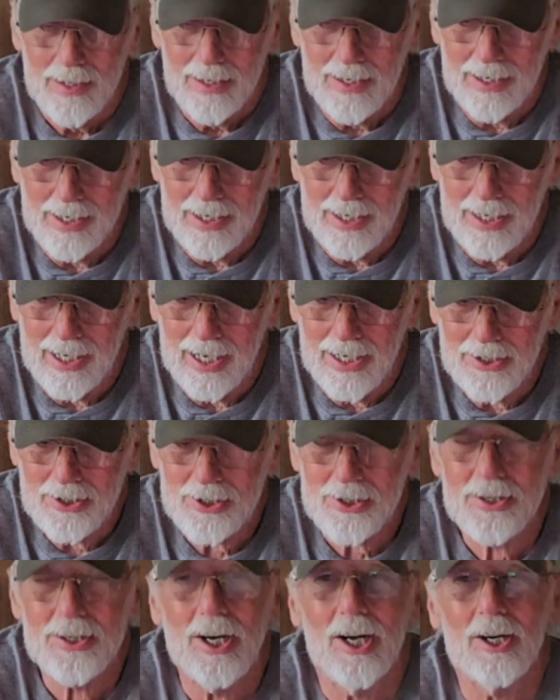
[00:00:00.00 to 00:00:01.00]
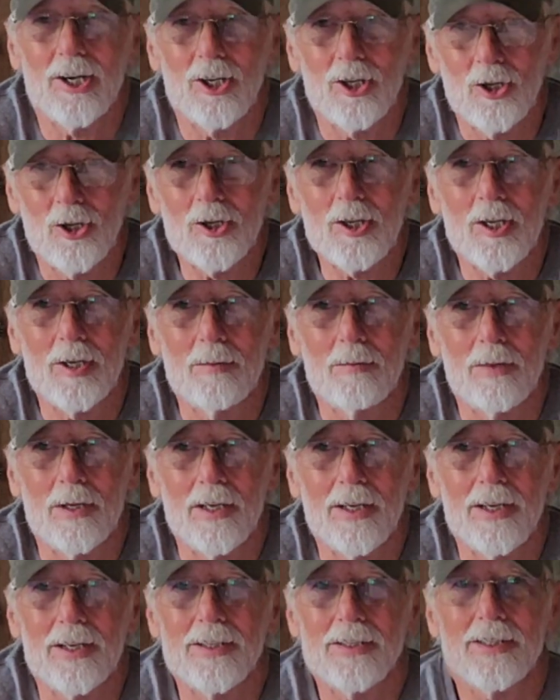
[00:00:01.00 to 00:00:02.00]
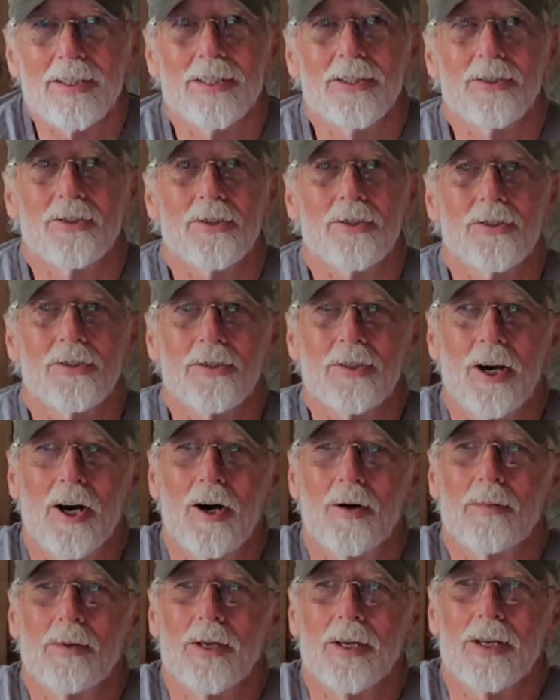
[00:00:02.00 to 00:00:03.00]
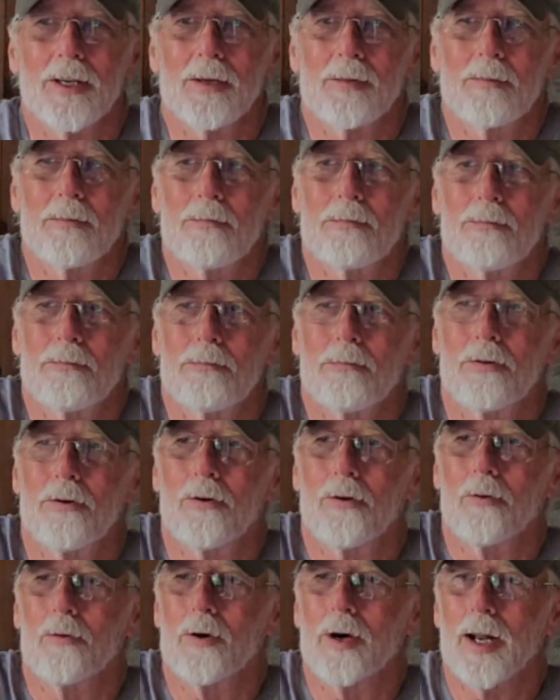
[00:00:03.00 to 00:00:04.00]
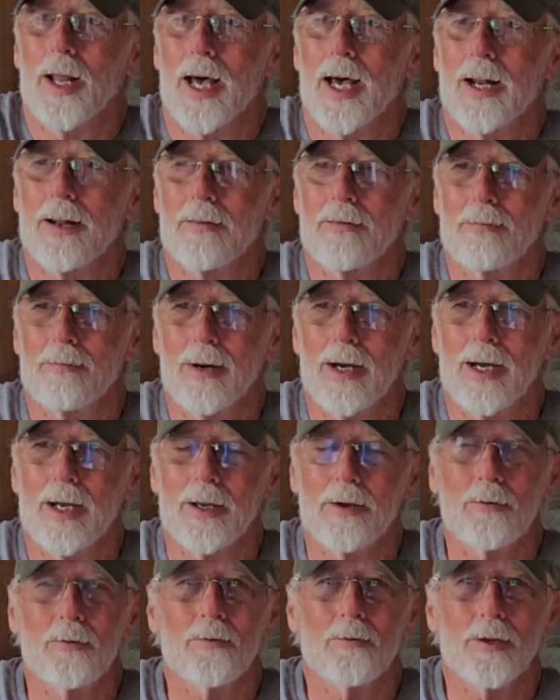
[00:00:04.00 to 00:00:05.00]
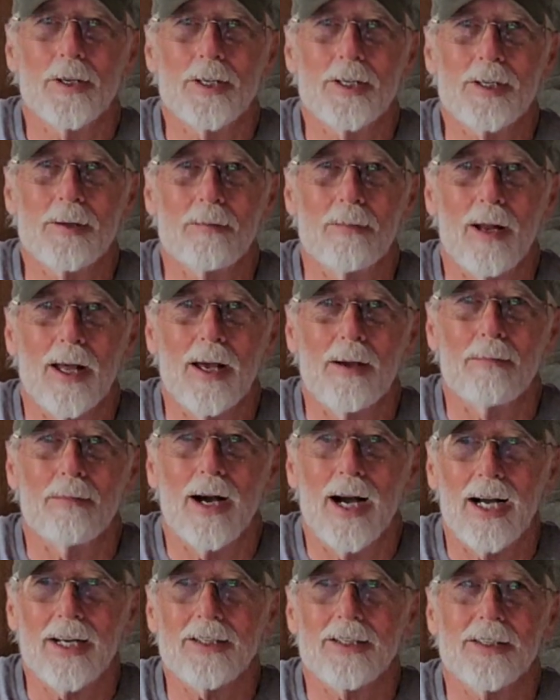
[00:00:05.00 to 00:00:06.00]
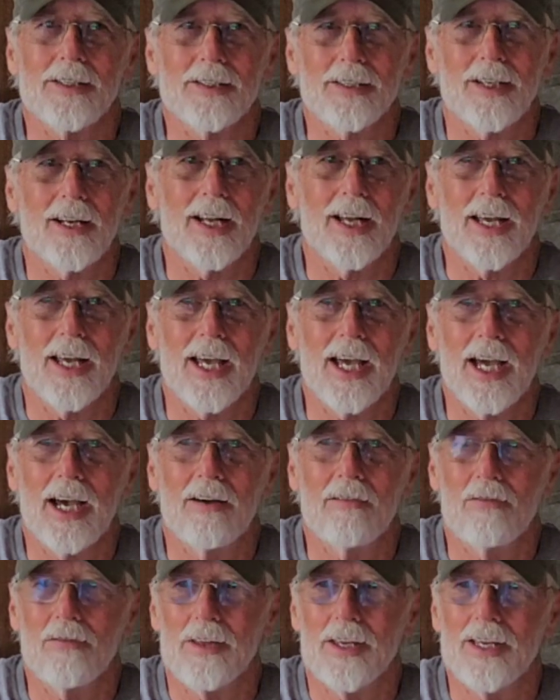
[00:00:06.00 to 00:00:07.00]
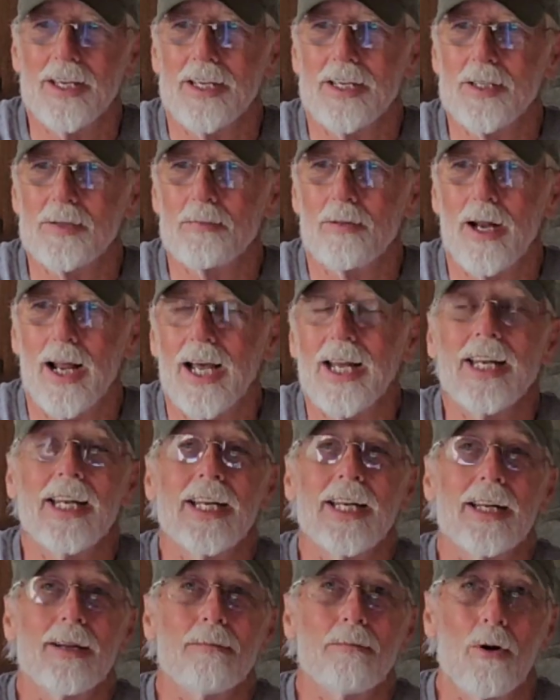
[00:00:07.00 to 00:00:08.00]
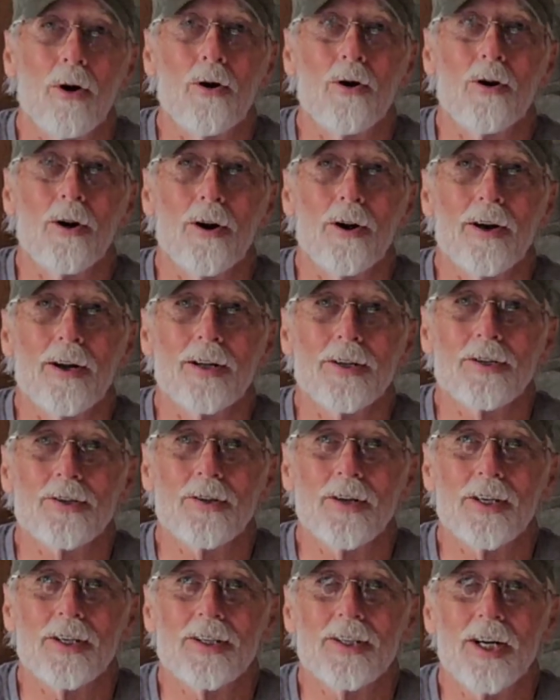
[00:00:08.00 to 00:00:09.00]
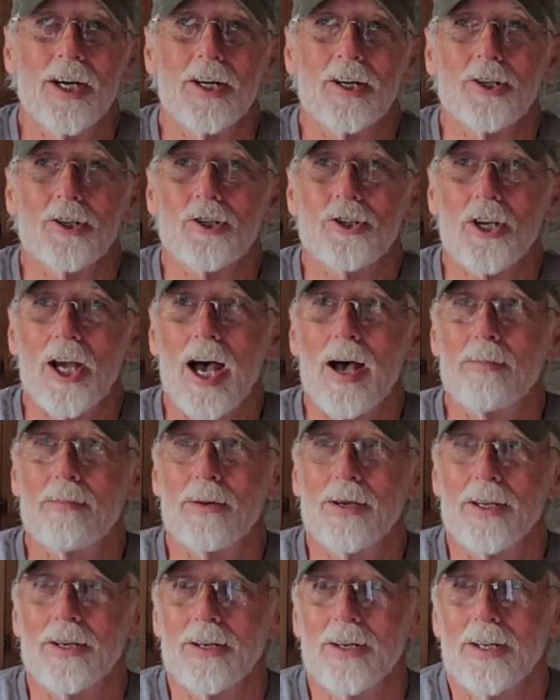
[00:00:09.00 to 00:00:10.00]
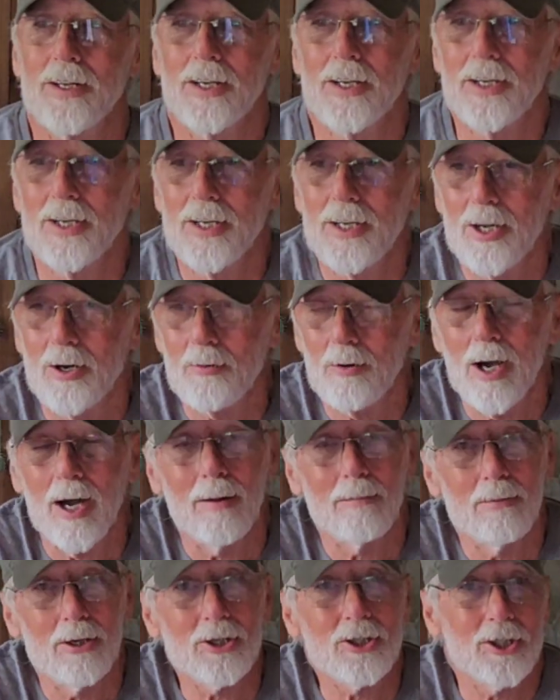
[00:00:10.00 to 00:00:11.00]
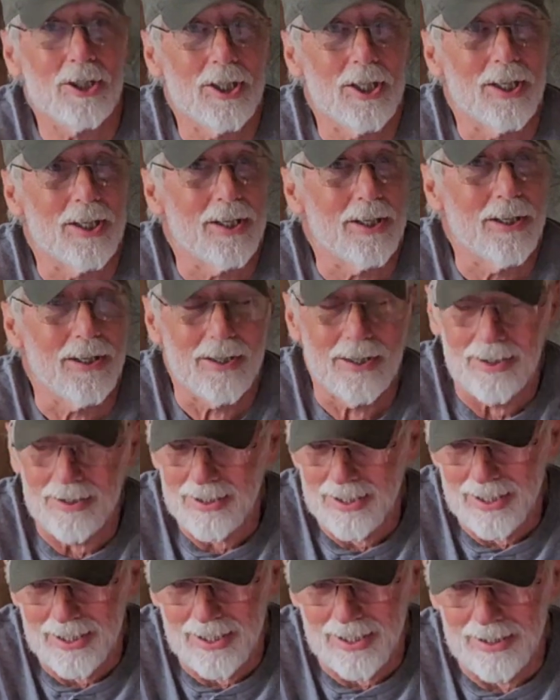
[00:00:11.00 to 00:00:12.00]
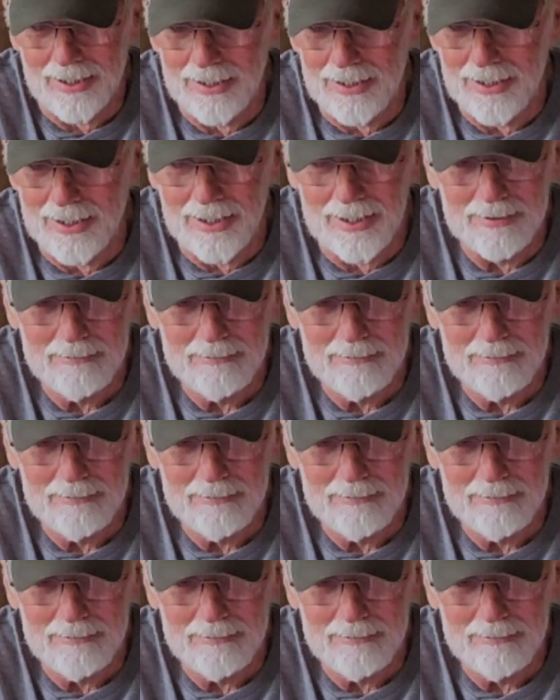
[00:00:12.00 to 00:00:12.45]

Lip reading: I just started looking because you saw me pull one out of my resupply box and said I have these, but I needed more, and so I started shopping around Michigan here, and